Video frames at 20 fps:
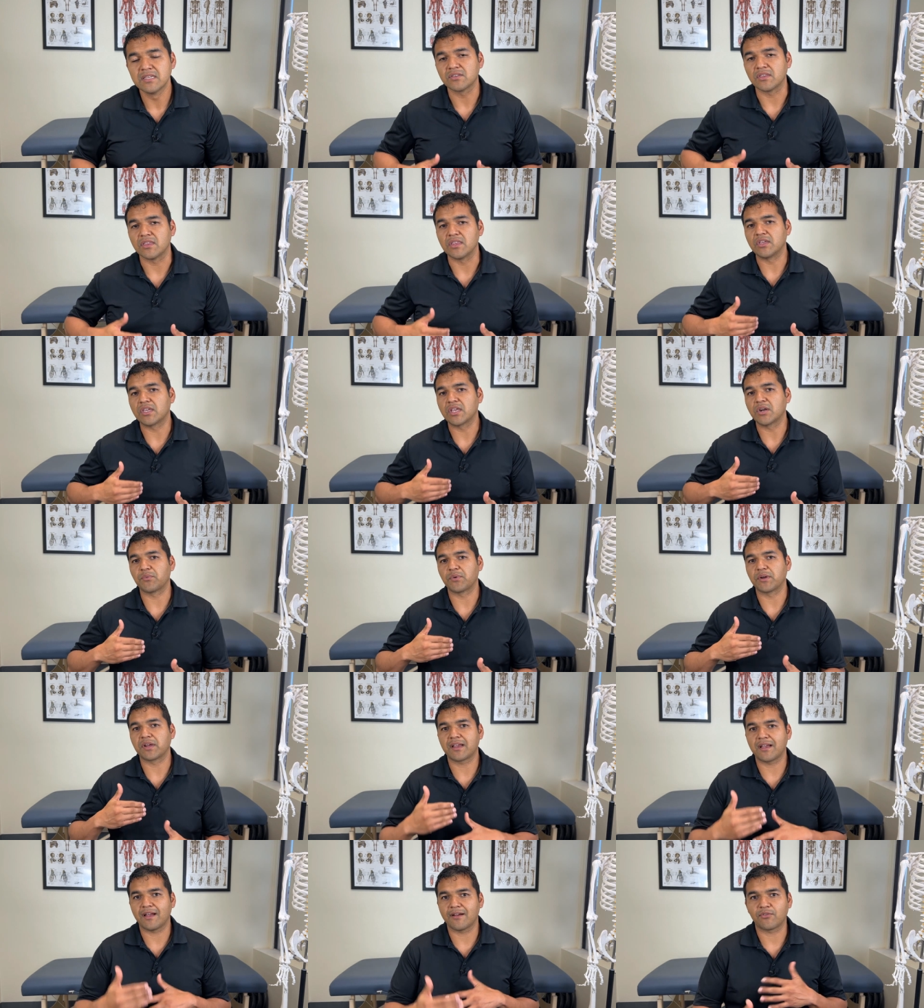so that you can
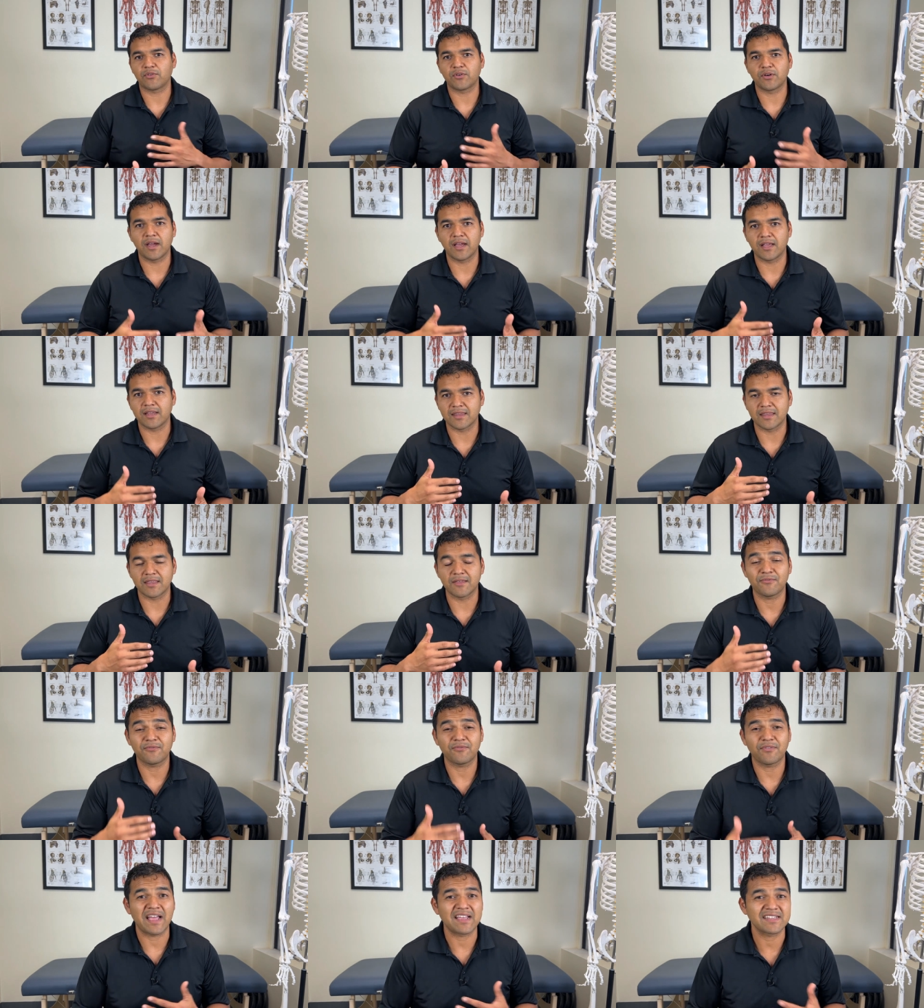recover at
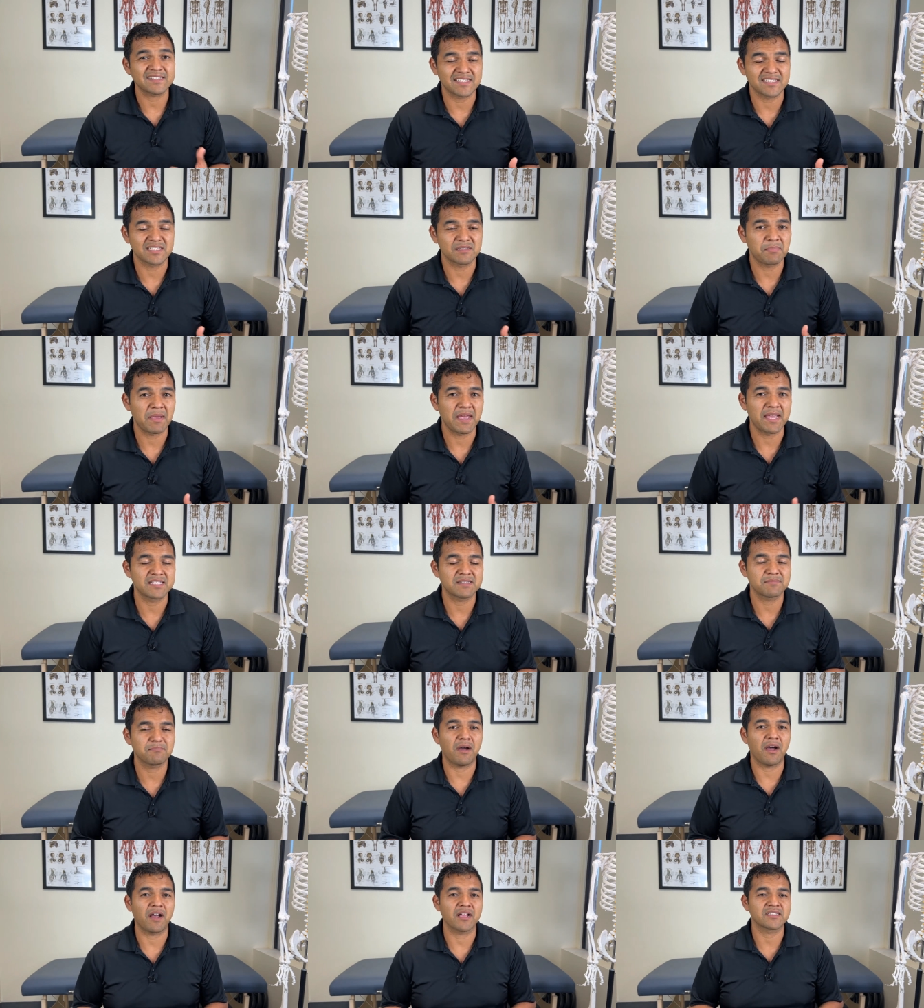the fastest
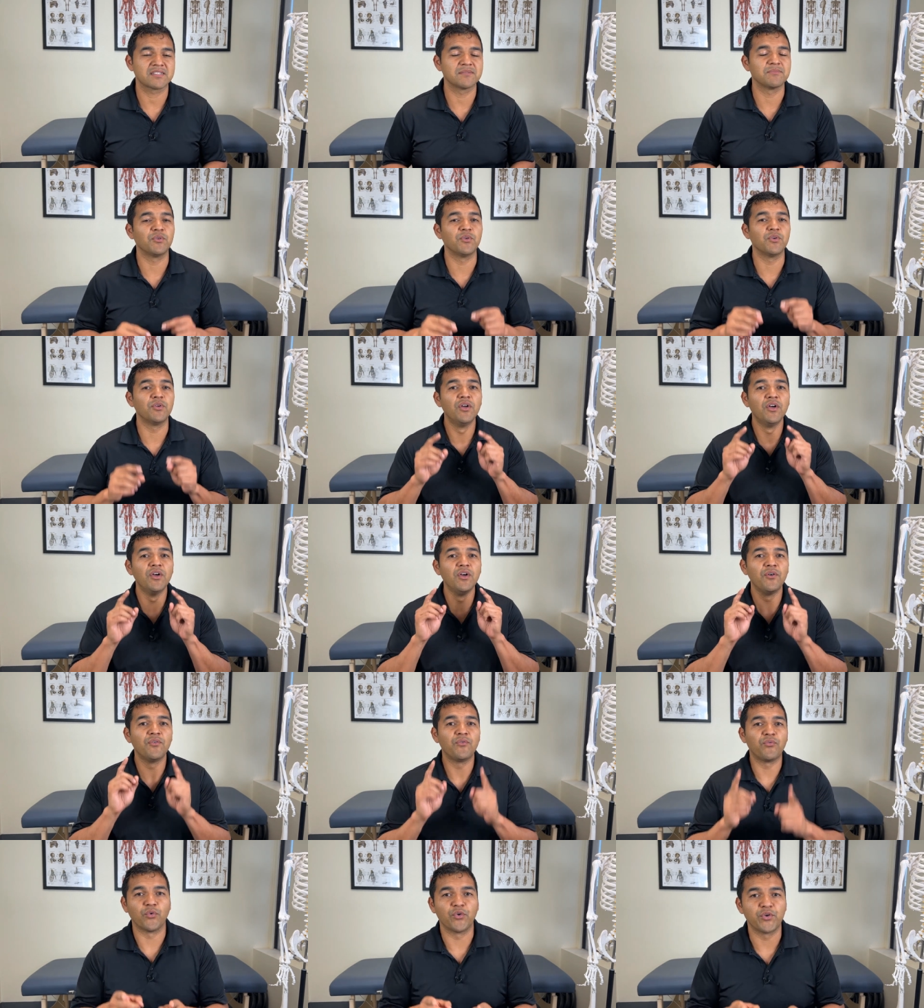pace possible
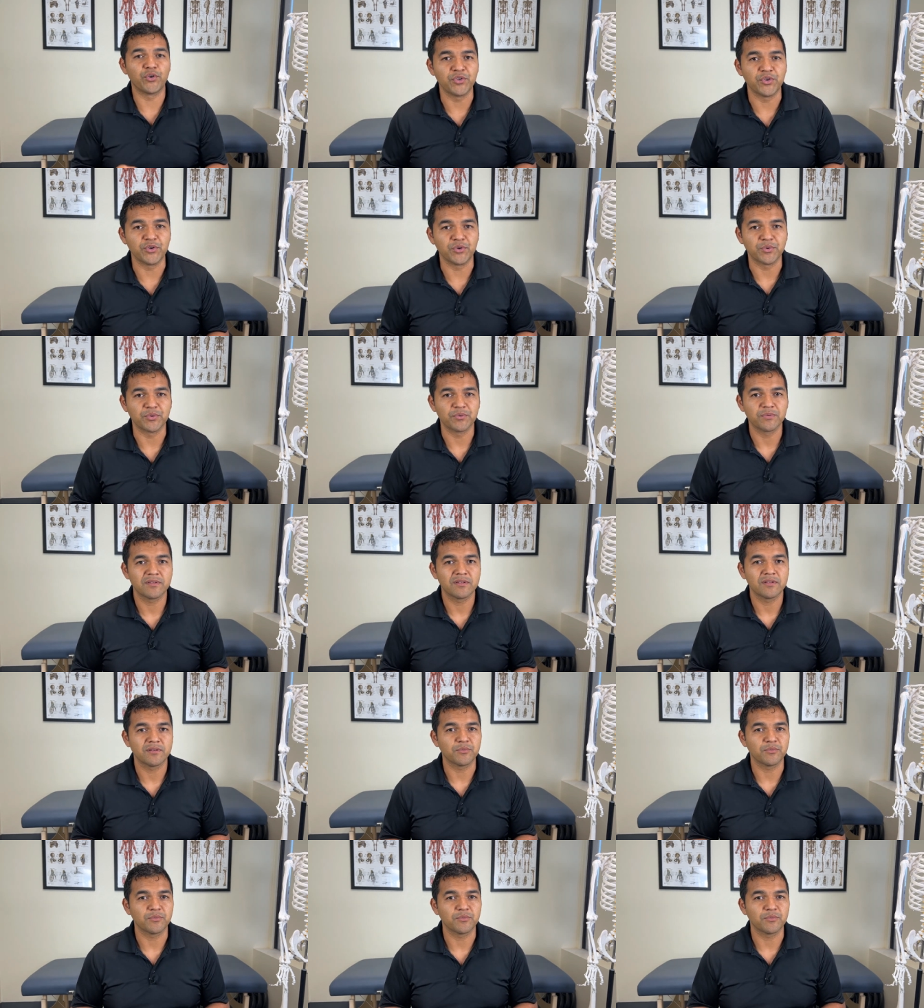for you,